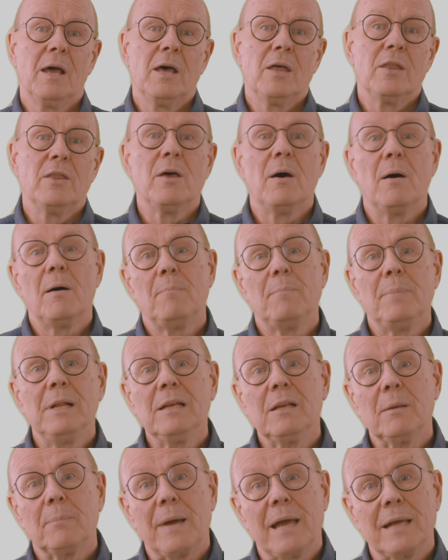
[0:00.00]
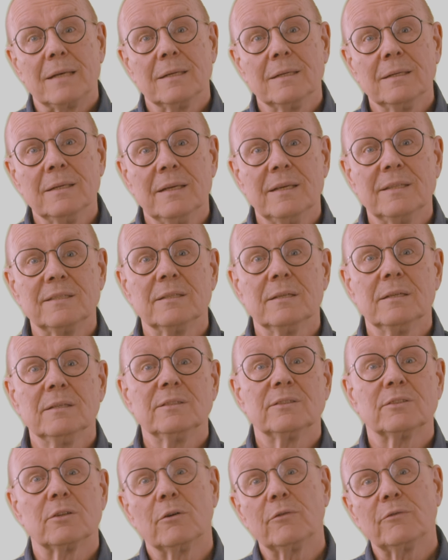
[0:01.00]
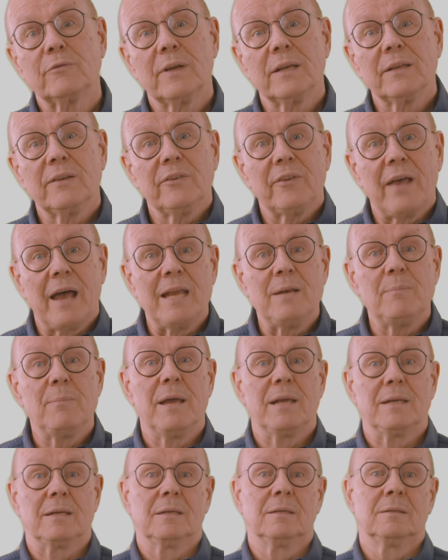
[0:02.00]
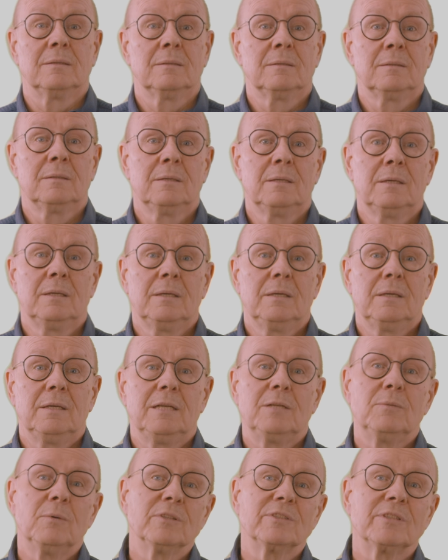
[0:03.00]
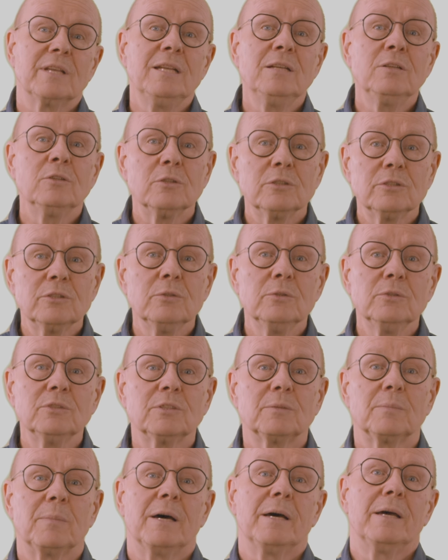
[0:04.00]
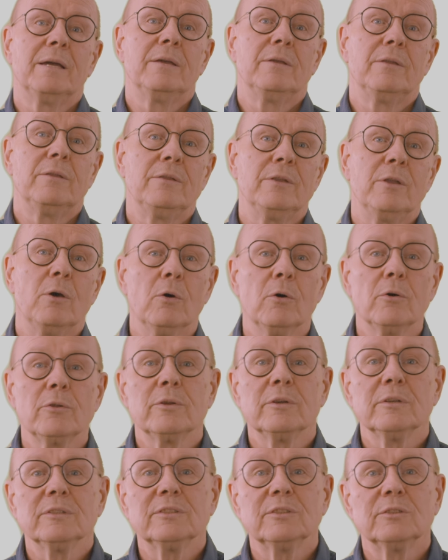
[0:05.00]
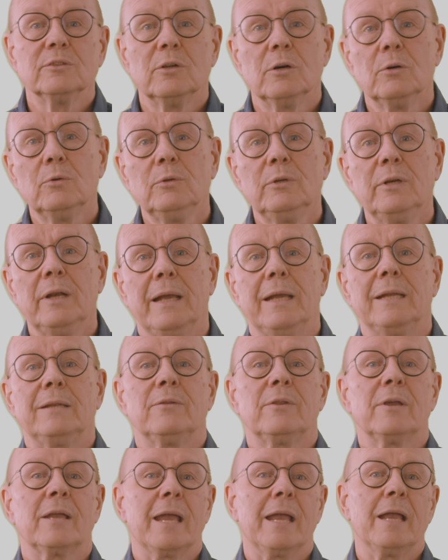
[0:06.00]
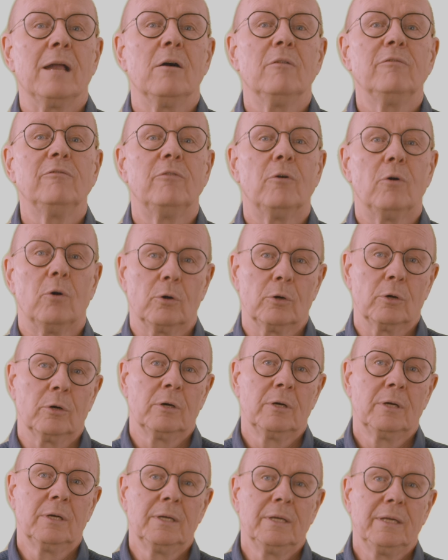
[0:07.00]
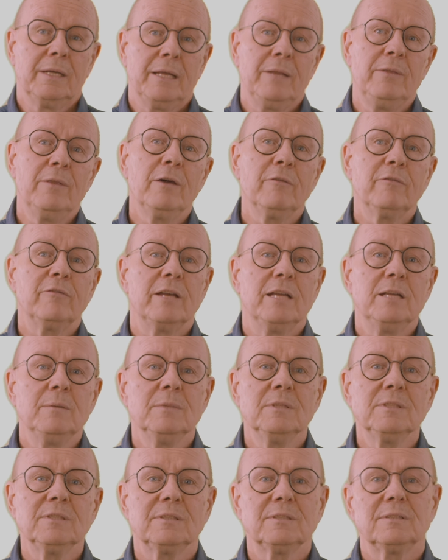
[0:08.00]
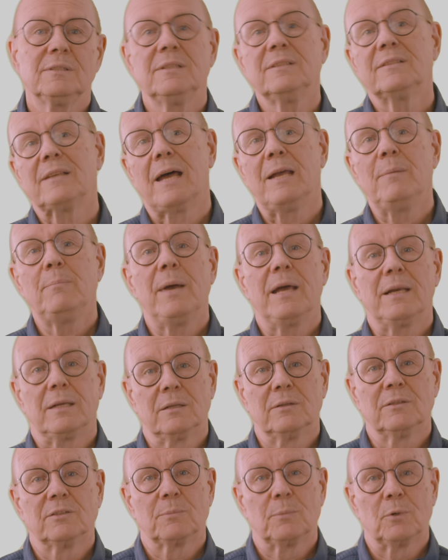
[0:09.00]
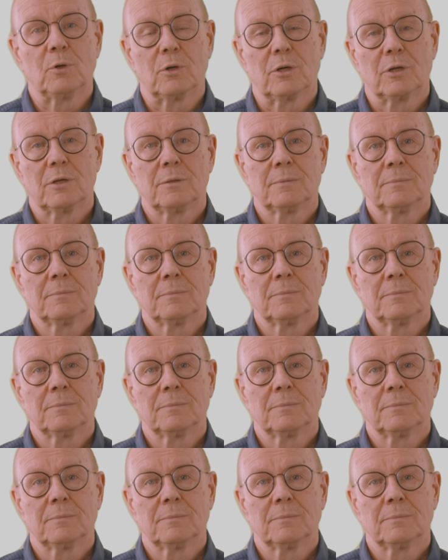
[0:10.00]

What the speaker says: The builder pattern is a software design pattern. It was introduced by the authors known as the Gang of Four in their famous Design Patterns book.